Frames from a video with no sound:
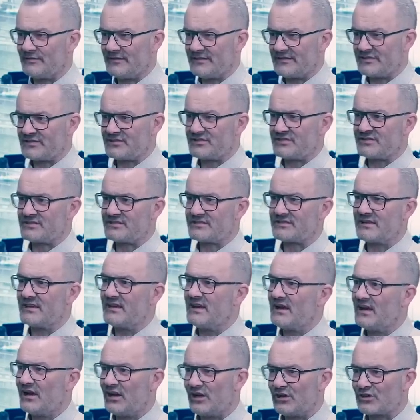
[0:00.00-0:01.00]
It's just
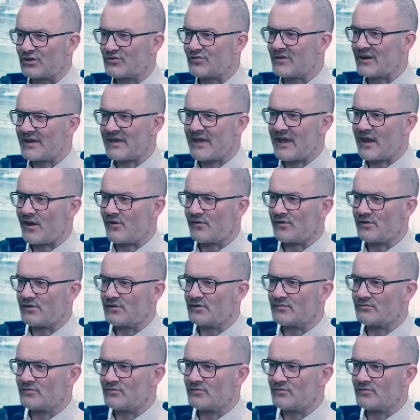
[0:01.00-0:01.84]
a grey area of the